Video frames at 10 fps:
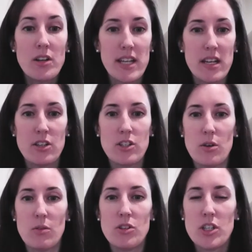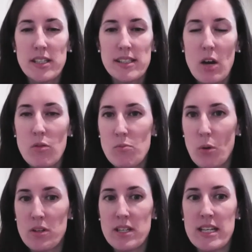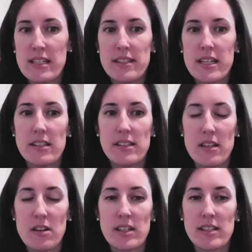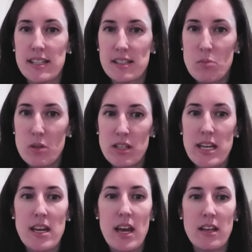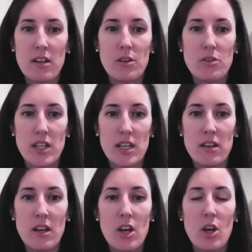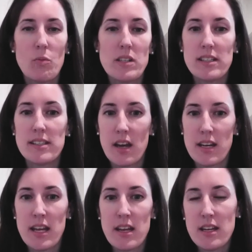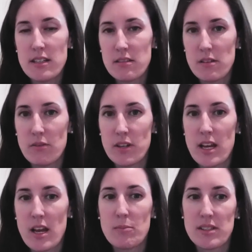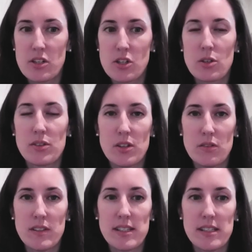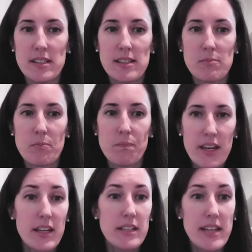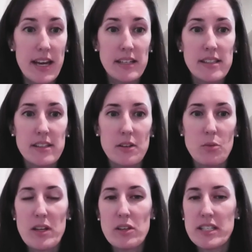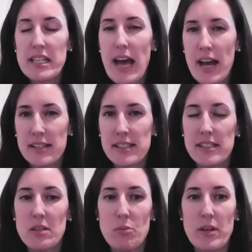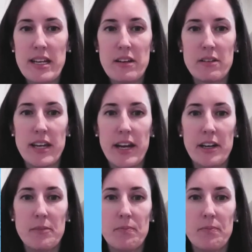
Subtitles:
data showed just how important it is to consider accessibility and inclusion when designing and delivering obstetrical services. Next, we looked at access to prenatal care.